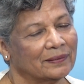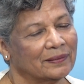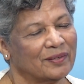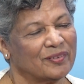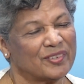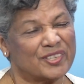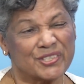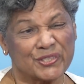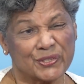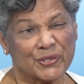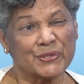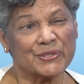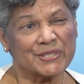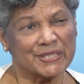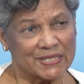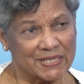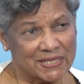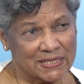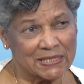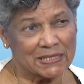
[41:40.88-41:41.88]

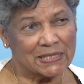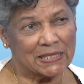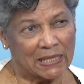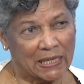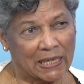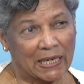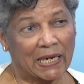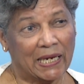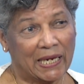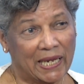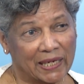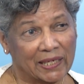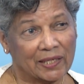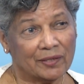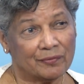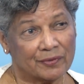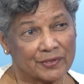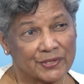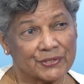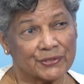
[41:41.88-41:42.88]
Resources, lack of
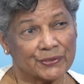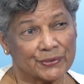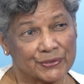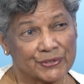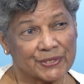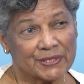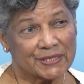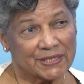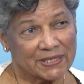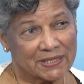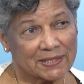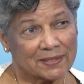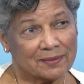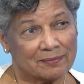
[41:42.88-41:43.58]
resources.